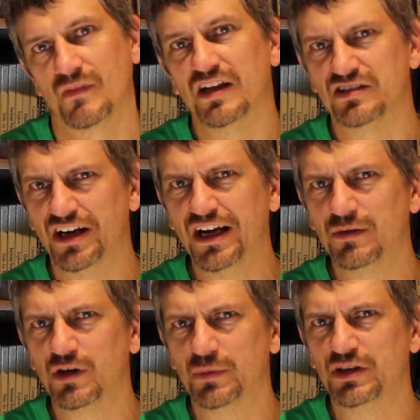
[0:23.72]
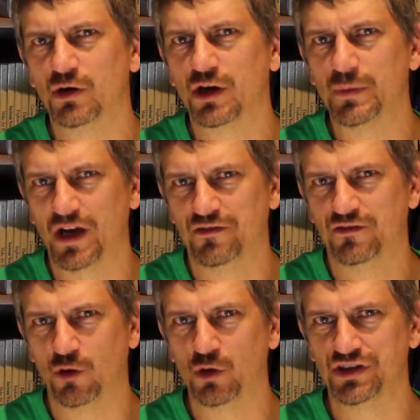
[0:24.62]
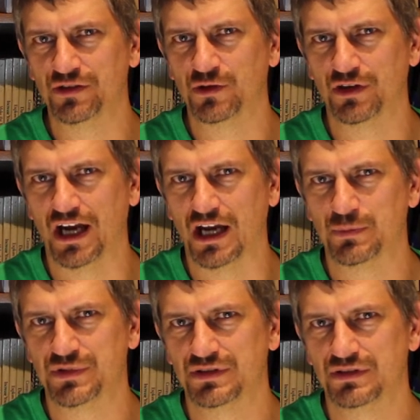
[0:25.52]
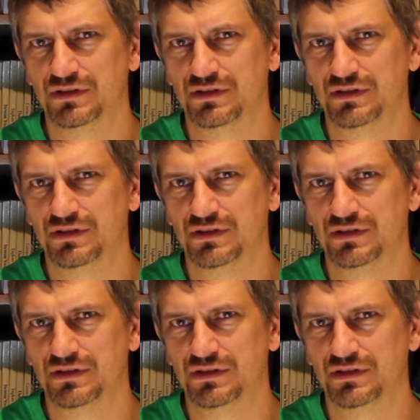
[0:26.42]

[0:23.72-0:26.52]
Today I'm going to be talking about four different apps.